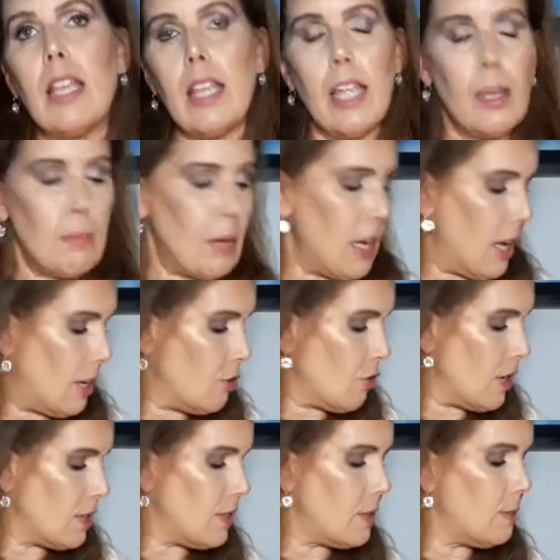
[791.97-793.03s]
And my
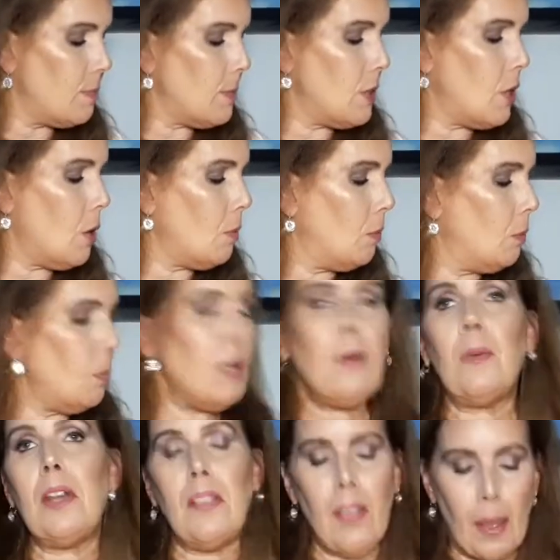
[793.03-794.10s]
address. So we
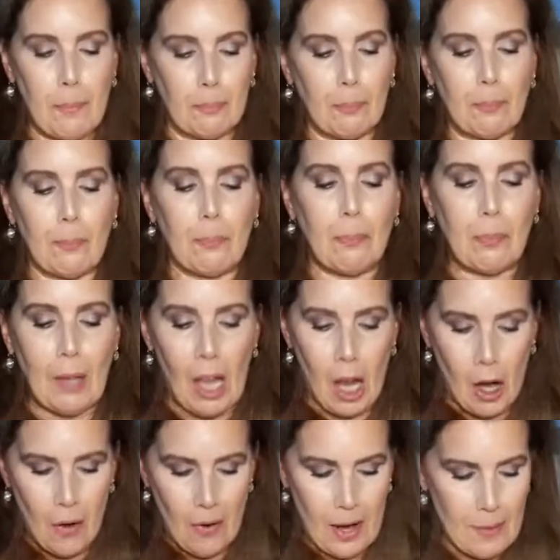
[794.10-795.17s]
don't need that.
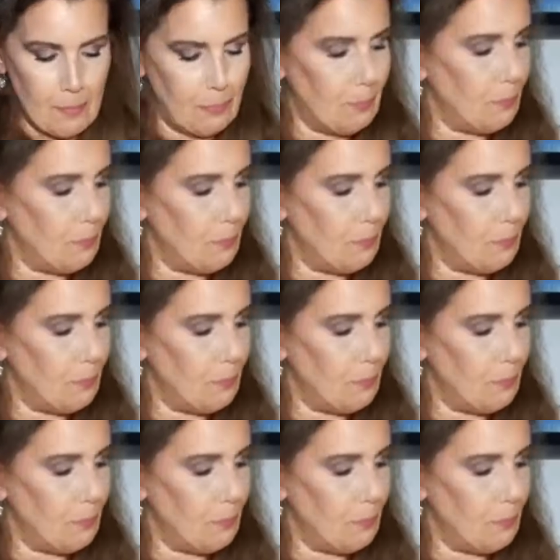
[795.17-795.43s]
All right.